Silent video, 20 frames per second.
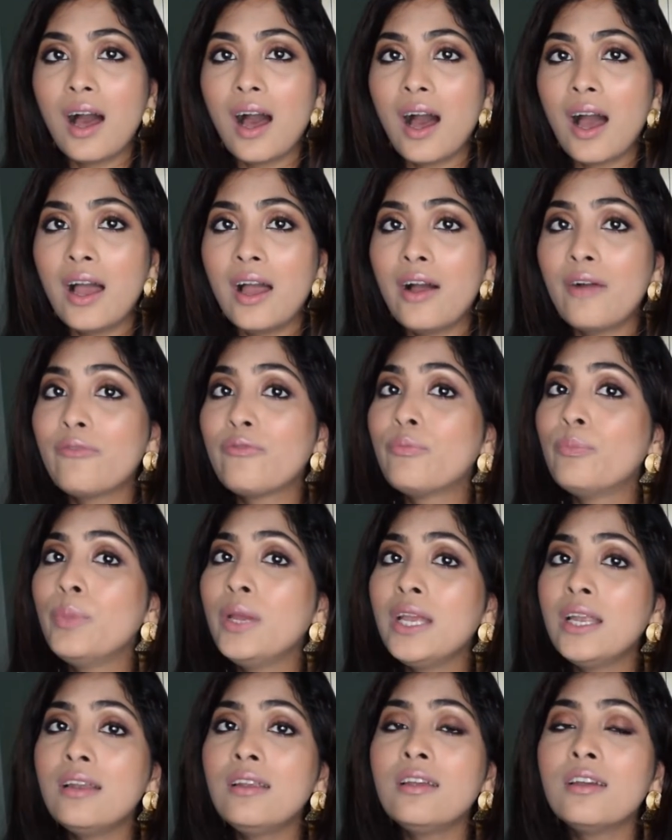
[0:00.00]
I have
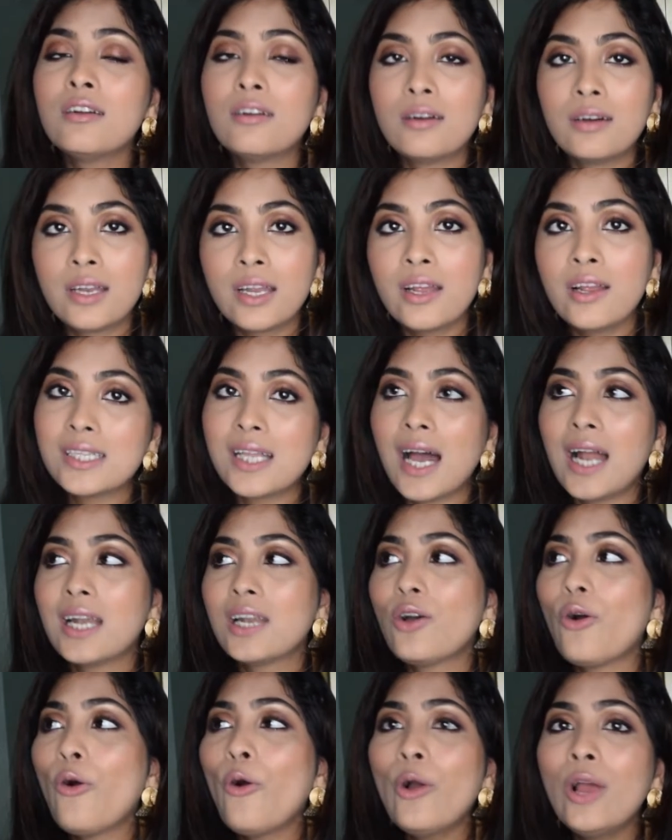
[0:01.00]
been hearing that
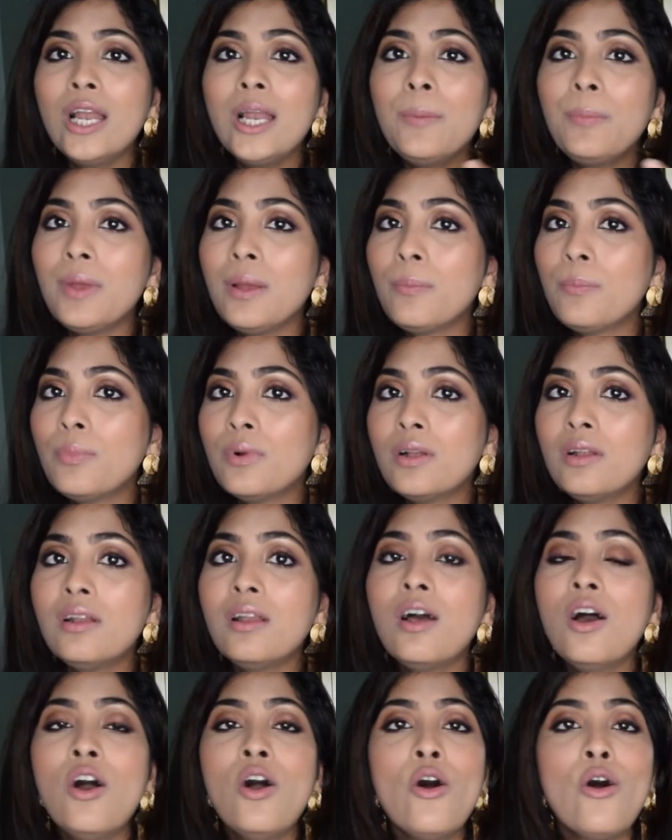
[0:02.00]
oily
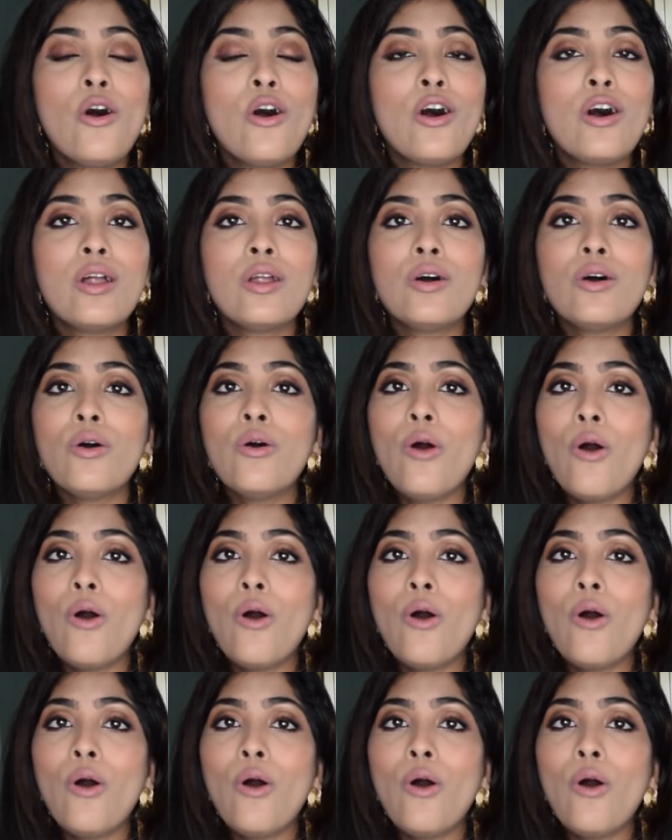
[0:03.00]
people or